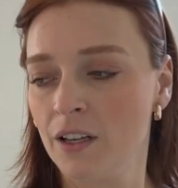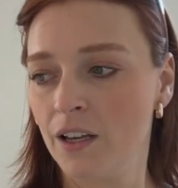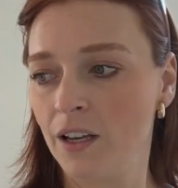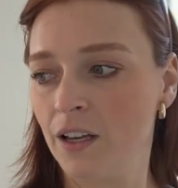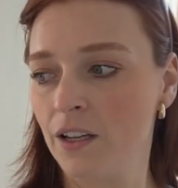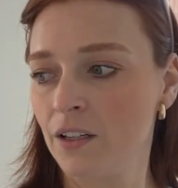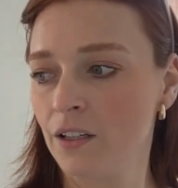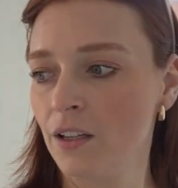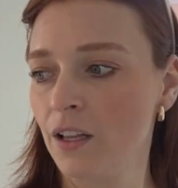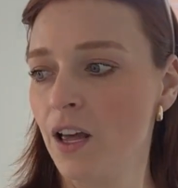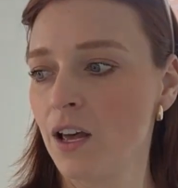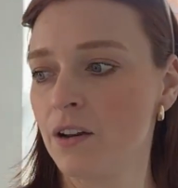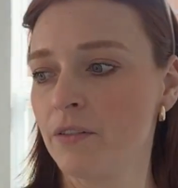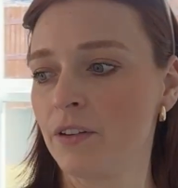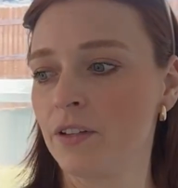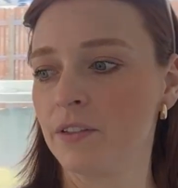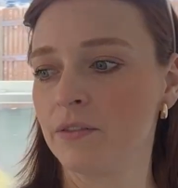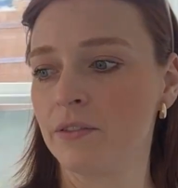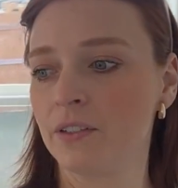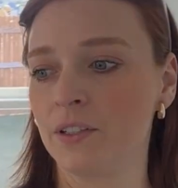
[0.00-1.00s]
and a lot of
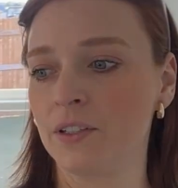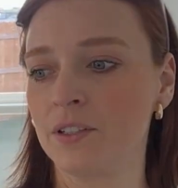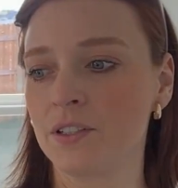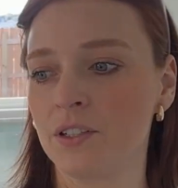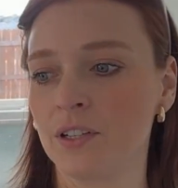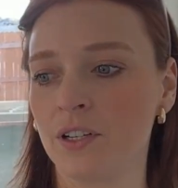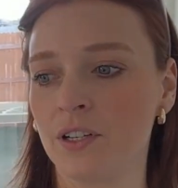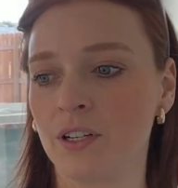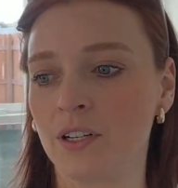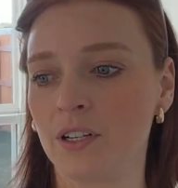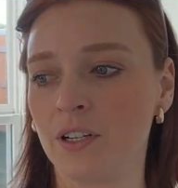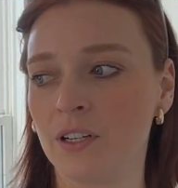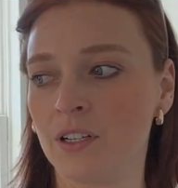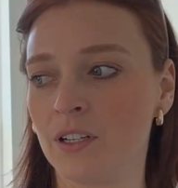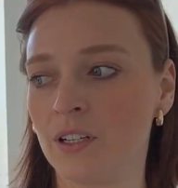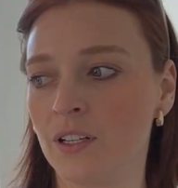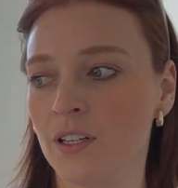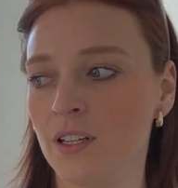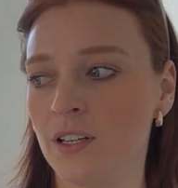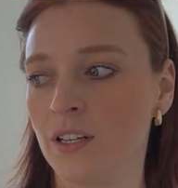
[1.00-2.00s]
other furniture,
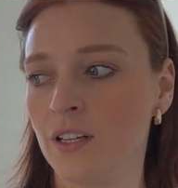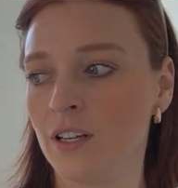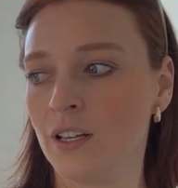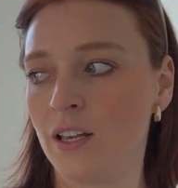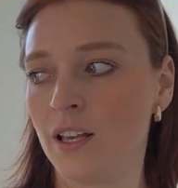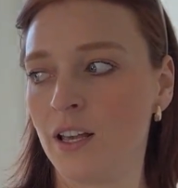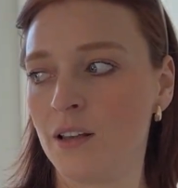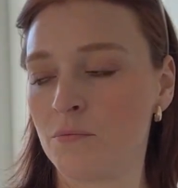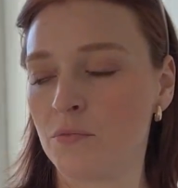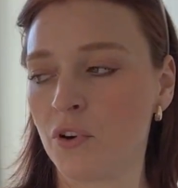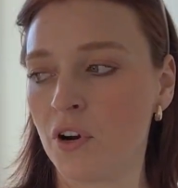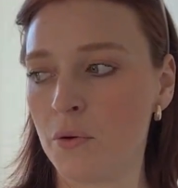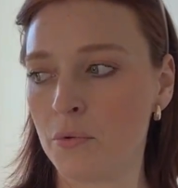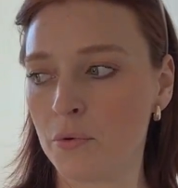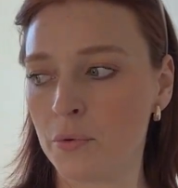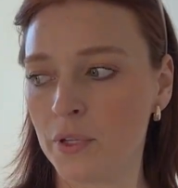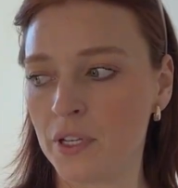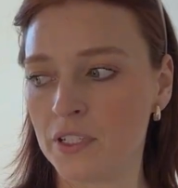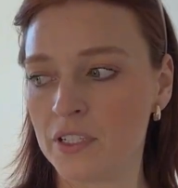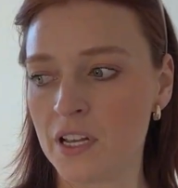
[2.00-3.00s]
and
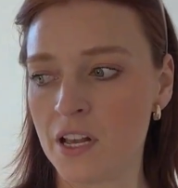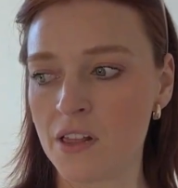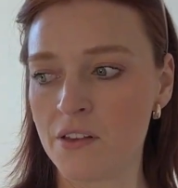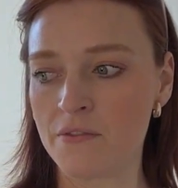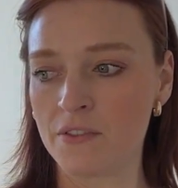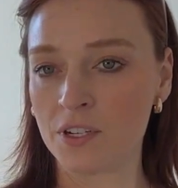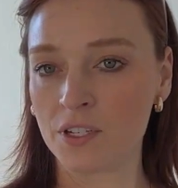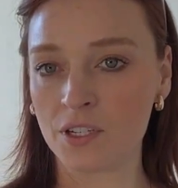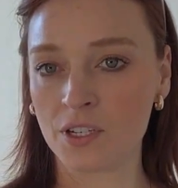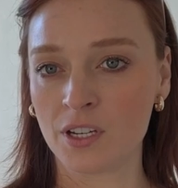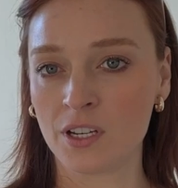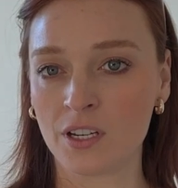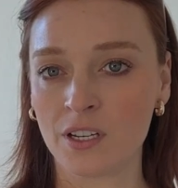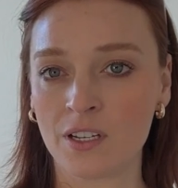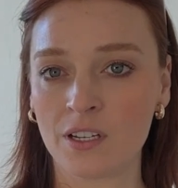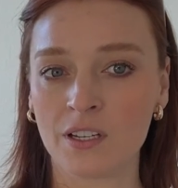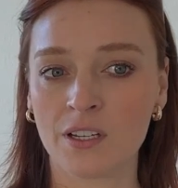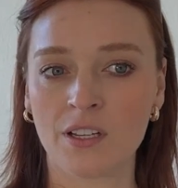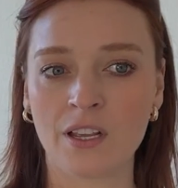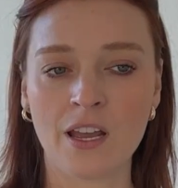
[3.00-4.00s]
probably a
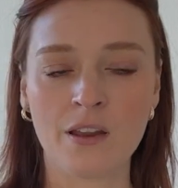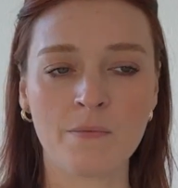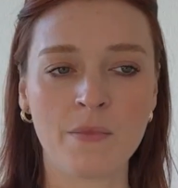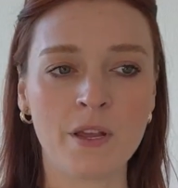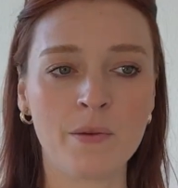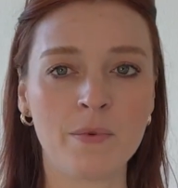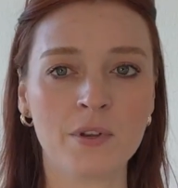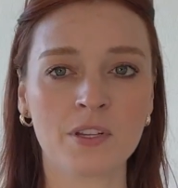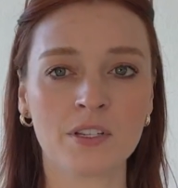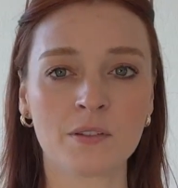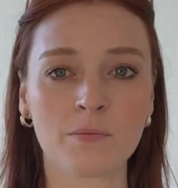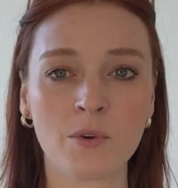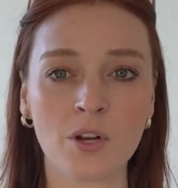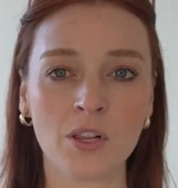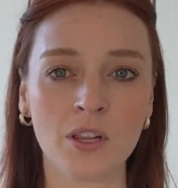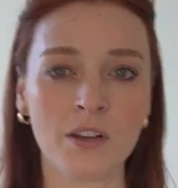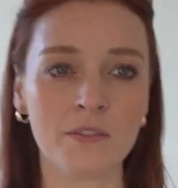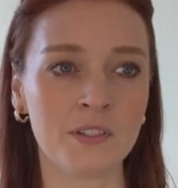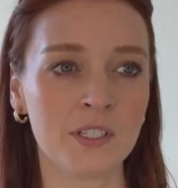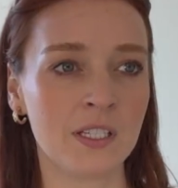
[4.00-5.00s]
television, and maybe a
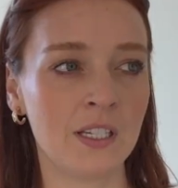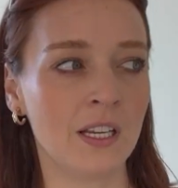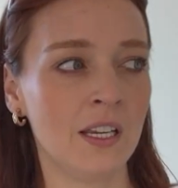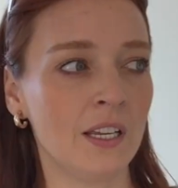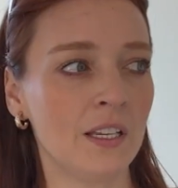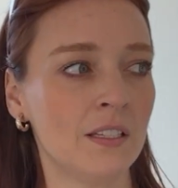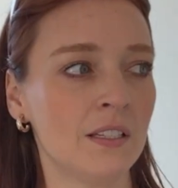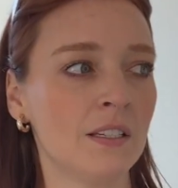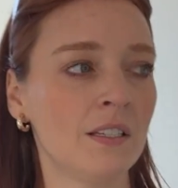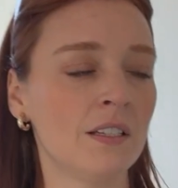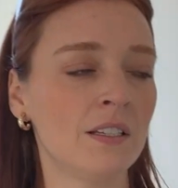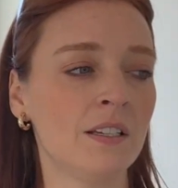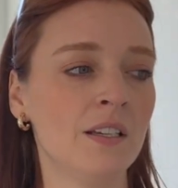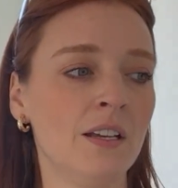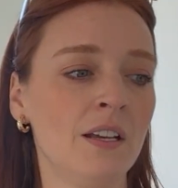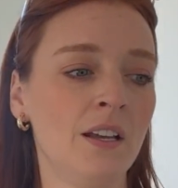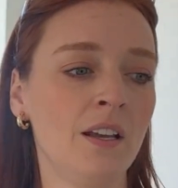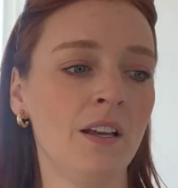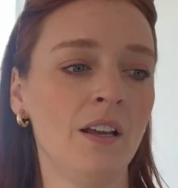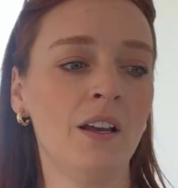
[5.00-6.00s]
small love seat.
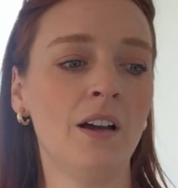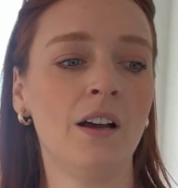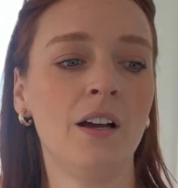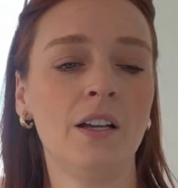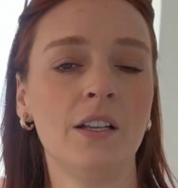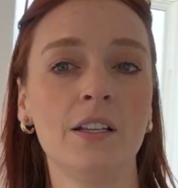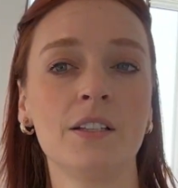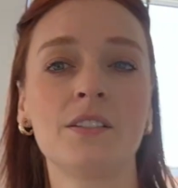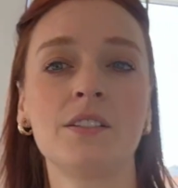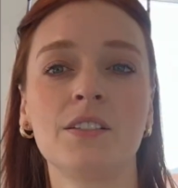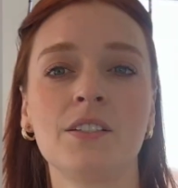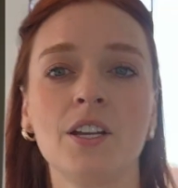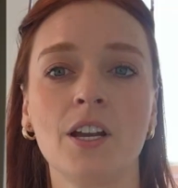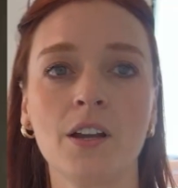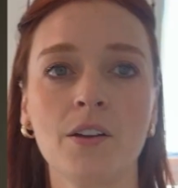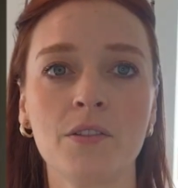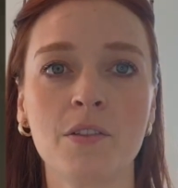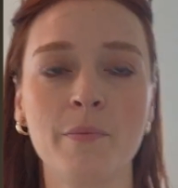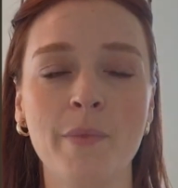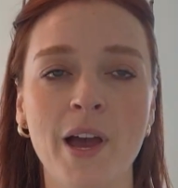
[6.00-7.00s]
All right, let's
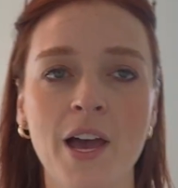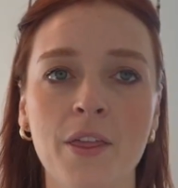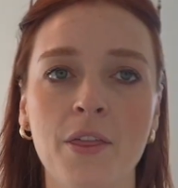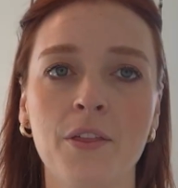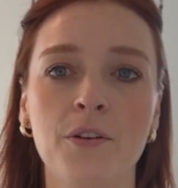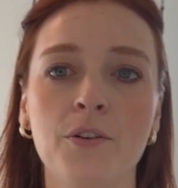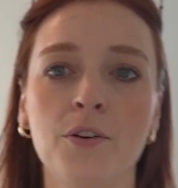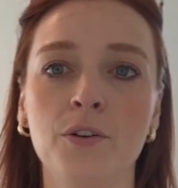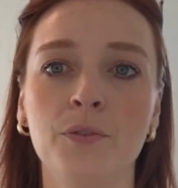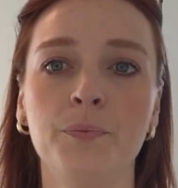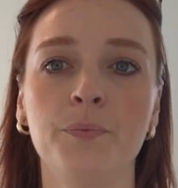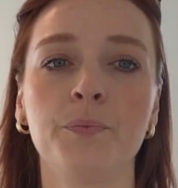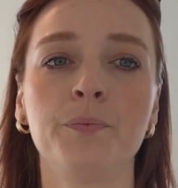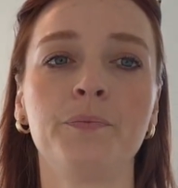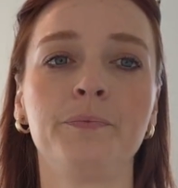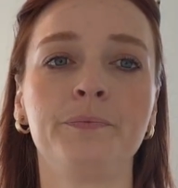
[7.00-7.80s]
check out the bathroom.